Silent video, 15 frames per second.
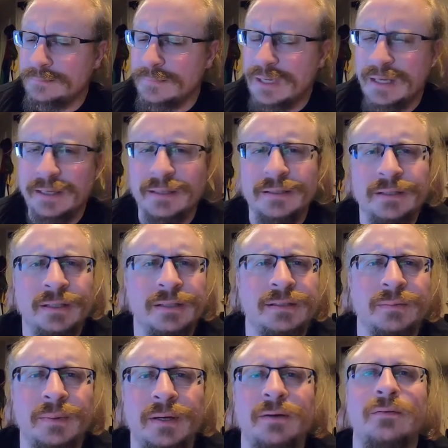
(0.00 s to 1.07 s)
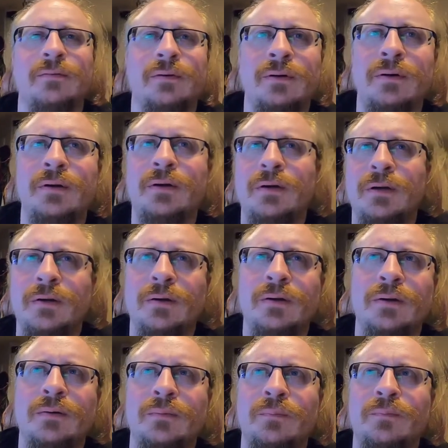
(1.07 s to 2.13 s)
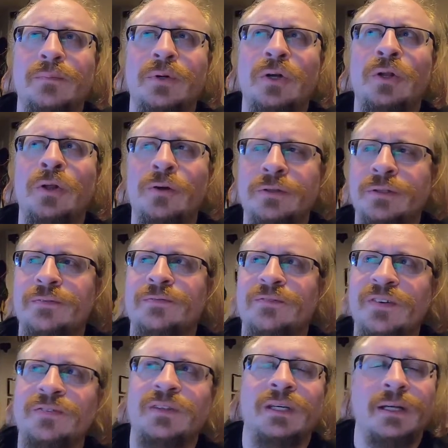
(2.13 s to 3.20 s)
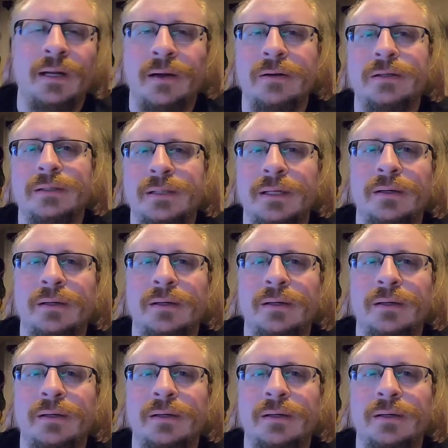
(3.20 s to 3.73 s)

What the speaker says: I think it took us about close to 15 hours to